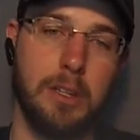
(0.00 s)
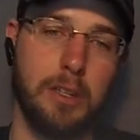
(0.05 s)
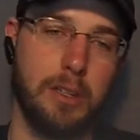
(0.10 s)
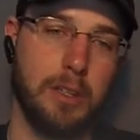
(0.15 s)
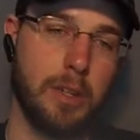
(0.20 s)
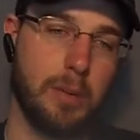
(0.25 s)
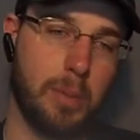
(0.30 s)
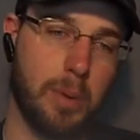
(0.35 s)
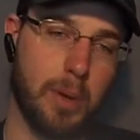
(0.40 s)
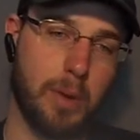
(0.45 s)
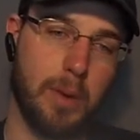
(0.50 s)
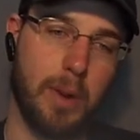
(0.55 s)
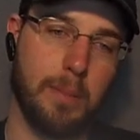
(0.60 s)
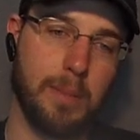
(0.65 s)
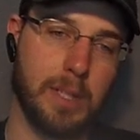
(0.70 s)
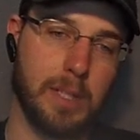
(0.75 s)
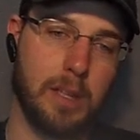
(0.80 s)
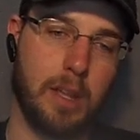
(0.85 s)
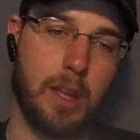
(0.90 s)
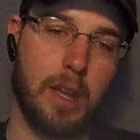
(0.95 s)
You can program
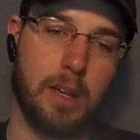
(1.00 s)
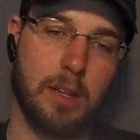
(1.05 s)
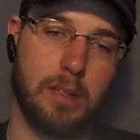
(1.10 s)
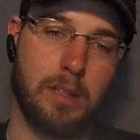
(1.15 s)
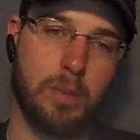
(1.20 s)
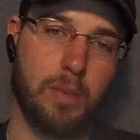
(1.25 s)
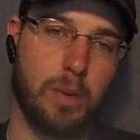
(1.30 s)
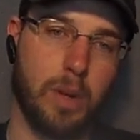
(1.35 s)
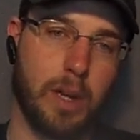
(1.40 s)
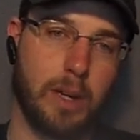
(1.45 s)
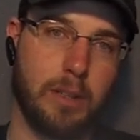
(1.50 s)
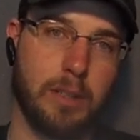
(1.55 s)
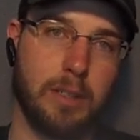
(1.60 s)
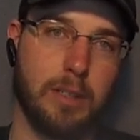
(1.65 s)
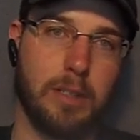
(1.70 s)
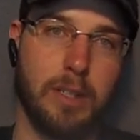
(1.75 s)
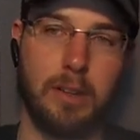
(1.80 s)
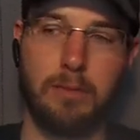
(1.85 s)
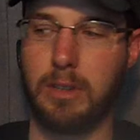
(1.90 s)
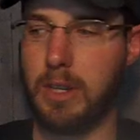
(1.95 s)
this lock to where
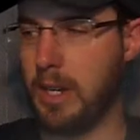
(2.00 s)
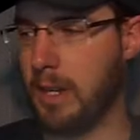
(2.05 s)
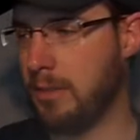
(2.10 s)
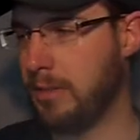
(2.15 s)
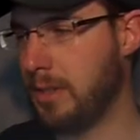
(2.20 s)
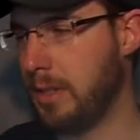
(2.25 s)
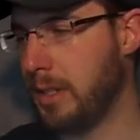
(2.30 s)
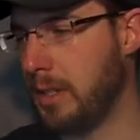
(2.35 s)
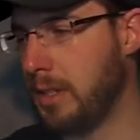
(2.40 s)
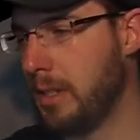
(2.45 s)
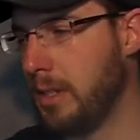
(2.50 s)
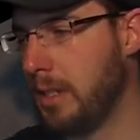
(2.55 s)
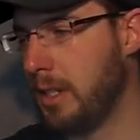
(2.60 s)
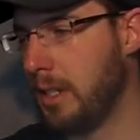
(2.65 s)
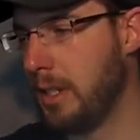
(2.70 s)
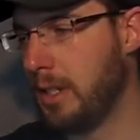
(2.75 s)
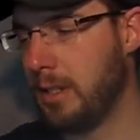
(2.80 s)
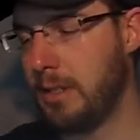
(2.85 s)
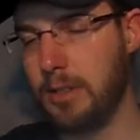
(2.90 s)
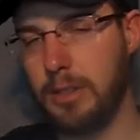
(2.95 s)
you never have to
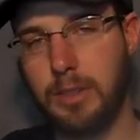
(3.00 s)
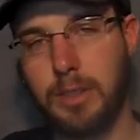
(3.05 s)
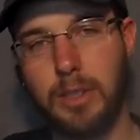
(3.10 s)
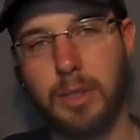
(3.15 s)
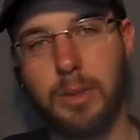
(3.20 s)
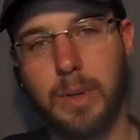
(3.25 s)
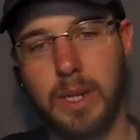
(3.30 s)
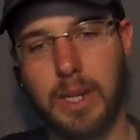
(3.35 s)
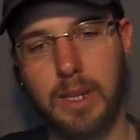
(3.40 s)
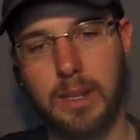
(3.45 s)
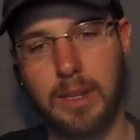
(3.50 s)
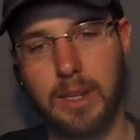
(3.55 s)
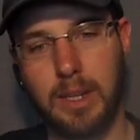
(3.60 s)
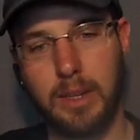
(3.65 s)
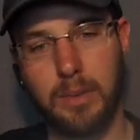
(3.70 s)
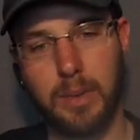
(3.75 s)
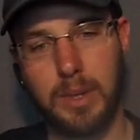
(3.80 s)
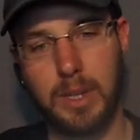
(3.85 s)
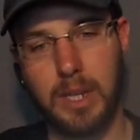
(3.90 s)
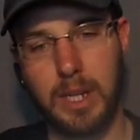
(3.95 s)
do
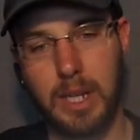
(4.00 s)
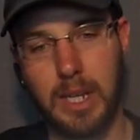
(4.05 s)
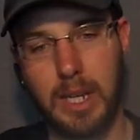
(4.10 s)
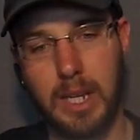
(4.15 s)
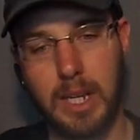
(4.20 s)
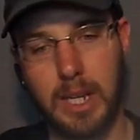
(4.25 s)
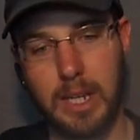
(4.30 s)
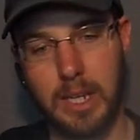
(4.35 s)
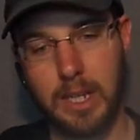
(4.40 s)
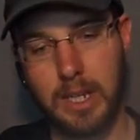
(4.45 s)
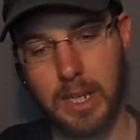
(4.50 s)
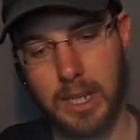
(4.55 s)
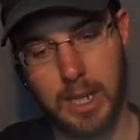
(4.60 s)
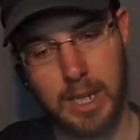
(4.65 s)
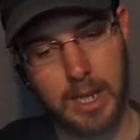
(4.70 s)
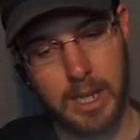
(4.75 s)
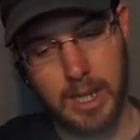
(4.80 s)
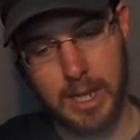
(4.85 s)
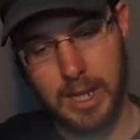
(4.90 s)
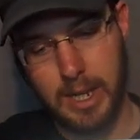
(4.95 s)
anything with it again,
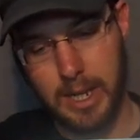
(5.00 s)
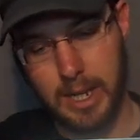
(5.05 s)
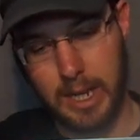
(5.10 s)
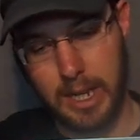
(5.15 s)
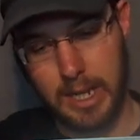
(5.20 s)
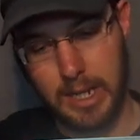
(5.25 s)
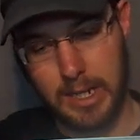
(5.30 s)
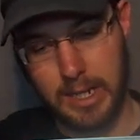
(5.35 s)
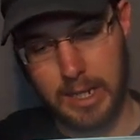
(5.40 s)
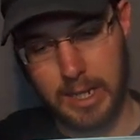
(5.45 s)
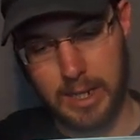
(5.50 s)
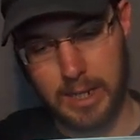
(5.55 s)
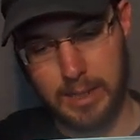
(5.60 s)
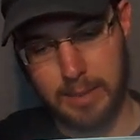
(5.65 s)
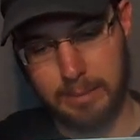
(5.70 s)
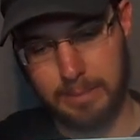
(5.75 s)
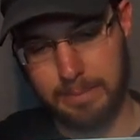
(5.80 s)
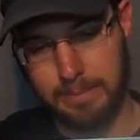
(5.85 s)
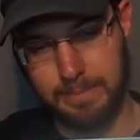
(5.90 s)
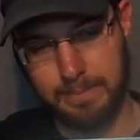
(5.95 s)
and
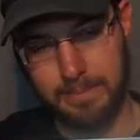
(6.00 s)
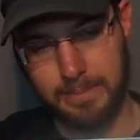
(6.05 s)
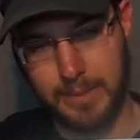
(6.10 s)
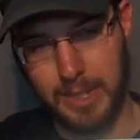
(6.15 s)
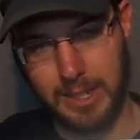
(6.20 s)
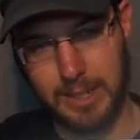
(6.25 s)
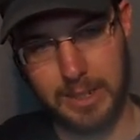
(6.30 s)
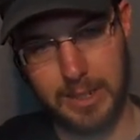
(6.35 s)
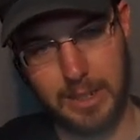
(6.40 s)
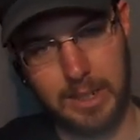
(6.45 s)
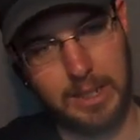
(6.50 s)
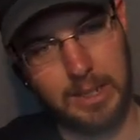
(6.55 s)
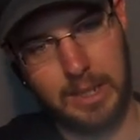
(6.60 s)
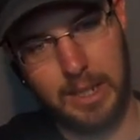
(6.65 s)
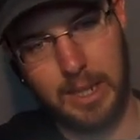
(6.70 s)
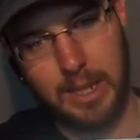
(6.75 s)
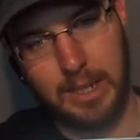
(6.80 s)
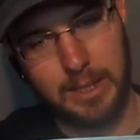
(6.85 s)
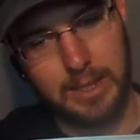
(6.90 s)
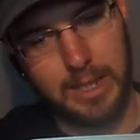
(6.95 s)
um, it, it,
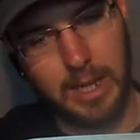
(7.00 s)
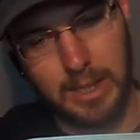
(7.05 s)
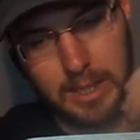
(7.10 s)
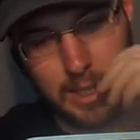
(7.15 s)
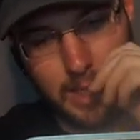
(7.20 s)
it's set